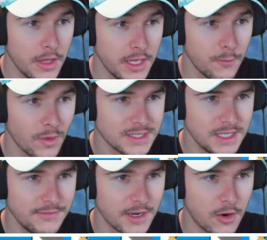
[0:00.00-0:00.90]
it wasn't
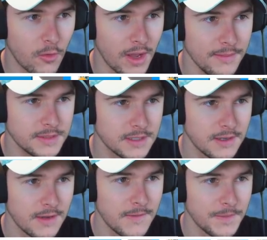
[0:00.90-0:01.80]
even equipped?
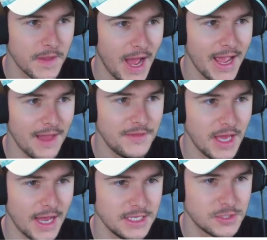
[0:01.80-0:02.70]
I had the
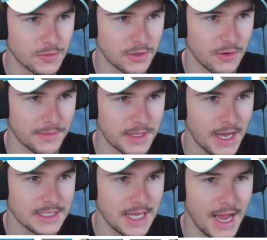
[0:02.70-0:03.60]
ice sword equipped,
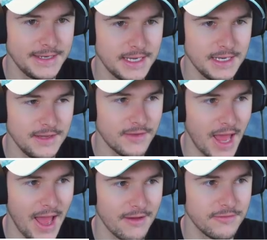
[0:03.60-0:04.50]
guys. I didn't even
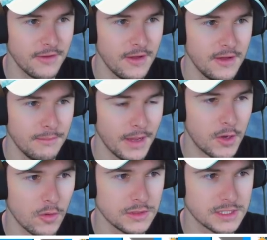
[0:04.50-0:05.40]
have my
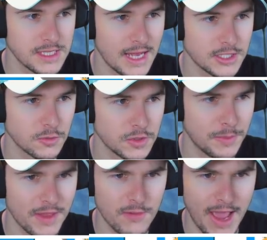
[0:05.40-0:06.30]
golden slasher, which
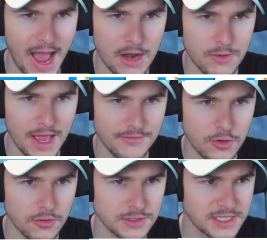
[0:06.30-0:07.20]
by the way, how do I have the
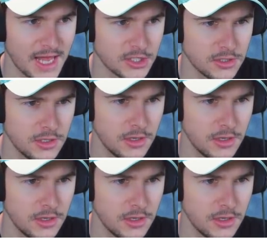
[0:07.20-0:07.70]
golden slasher?